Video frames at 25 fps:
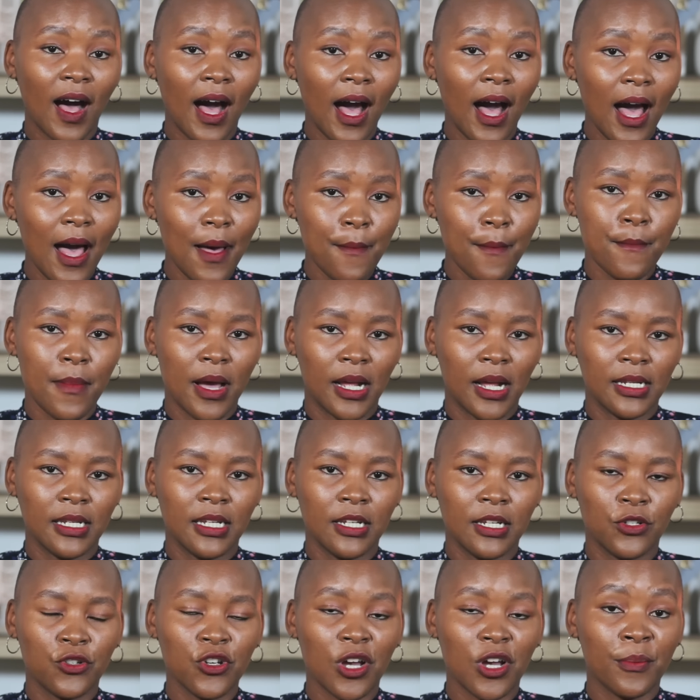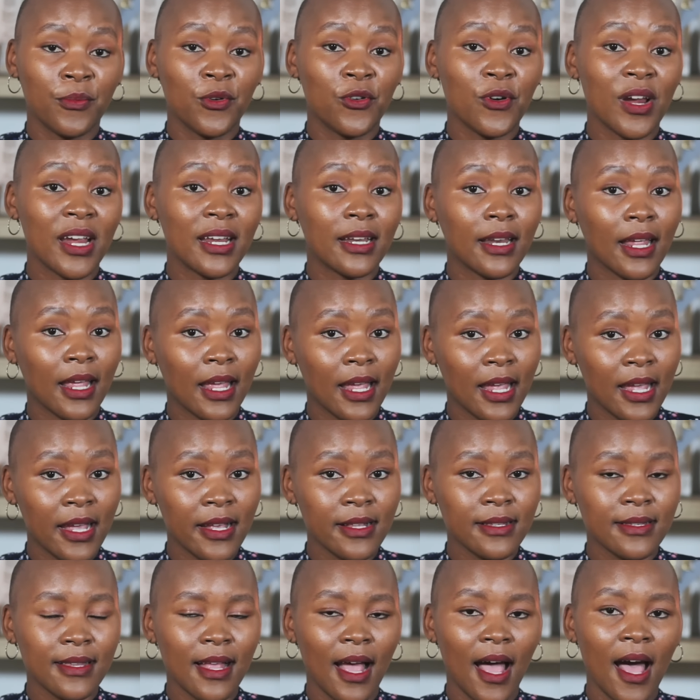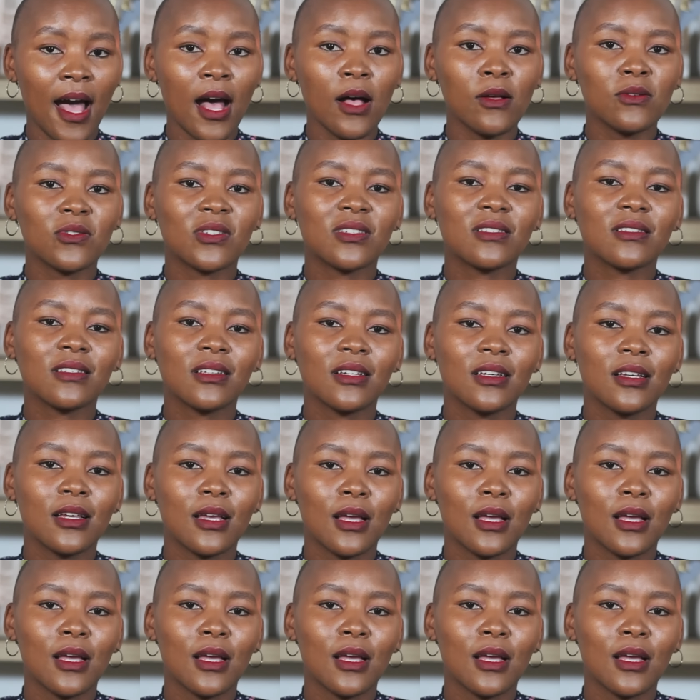our money to upgrade his house.